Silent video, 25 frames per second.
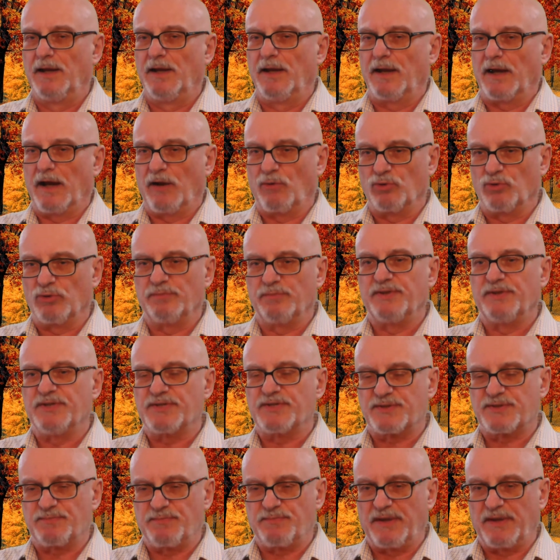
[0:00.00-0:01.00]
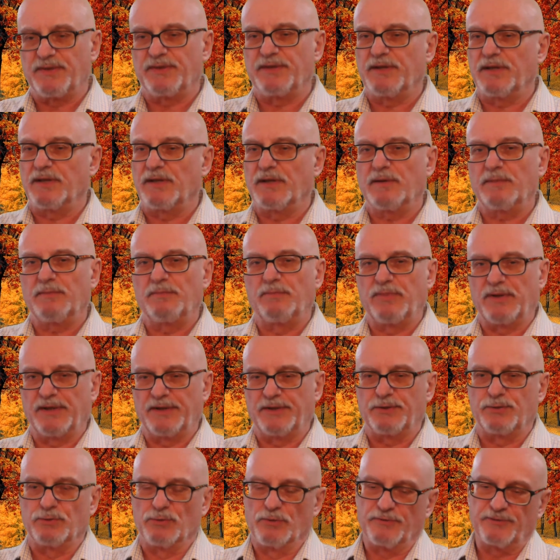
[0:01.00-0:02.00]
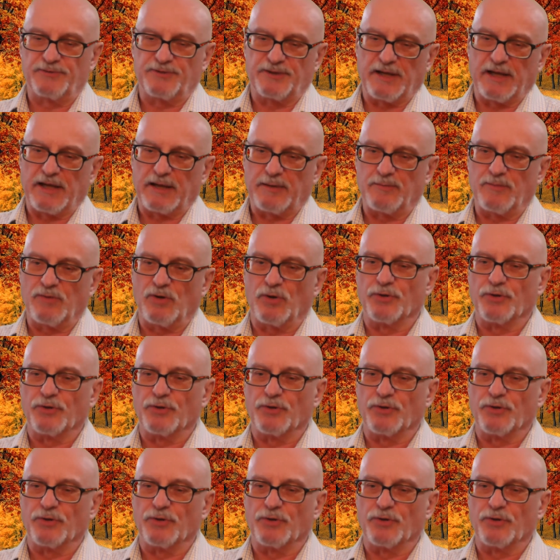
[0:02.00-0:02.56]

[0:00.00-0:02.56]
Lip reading: I will be spending plenty of time